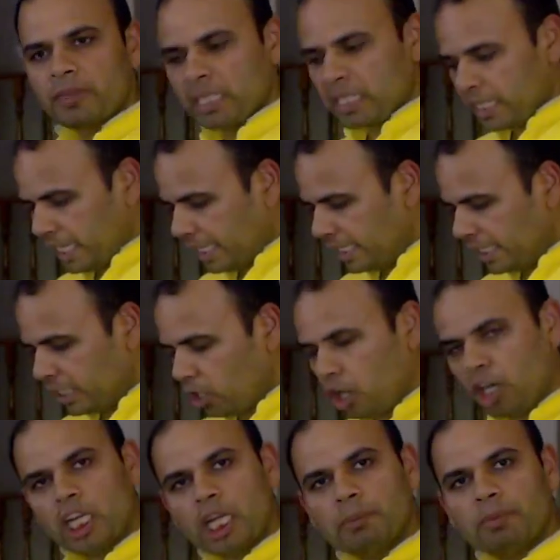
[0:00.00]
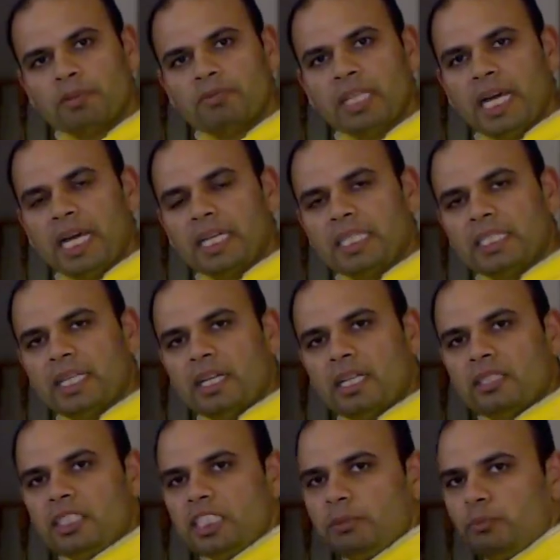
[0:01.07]
and then on top of that there are
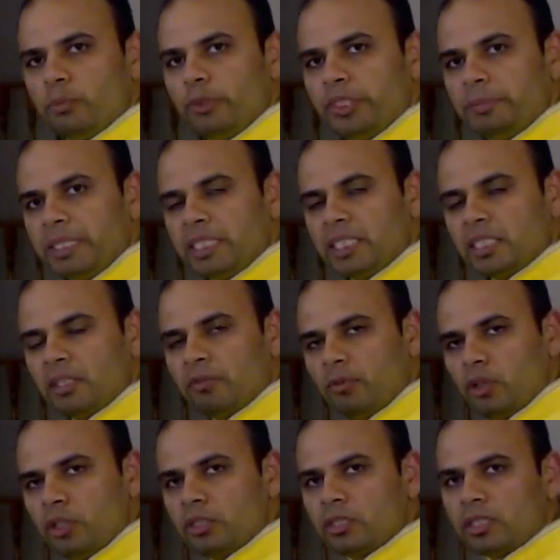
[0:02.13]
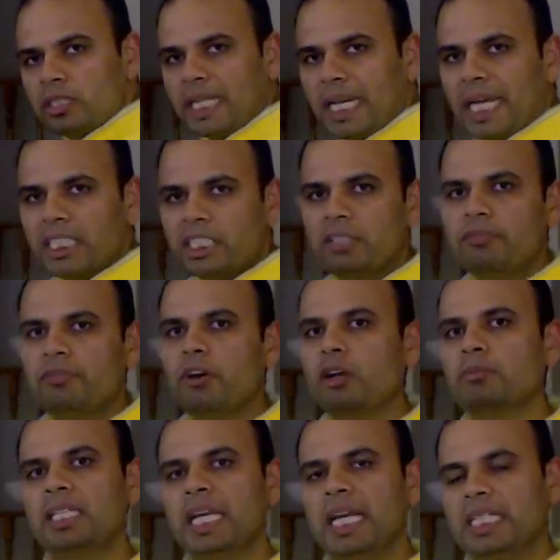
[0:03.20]
these pieces of woods that actually form
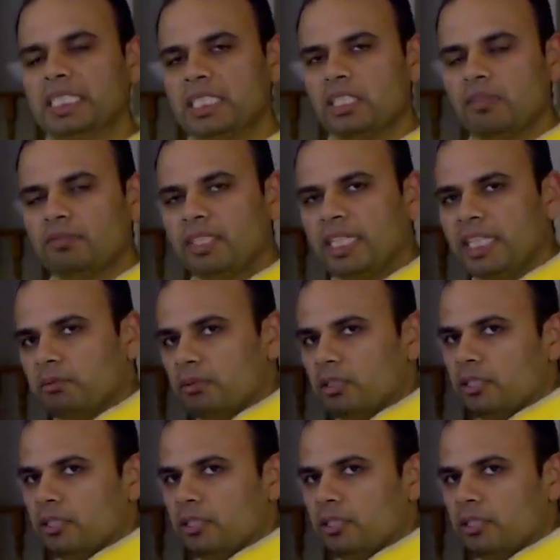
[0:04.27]
the edges of the table.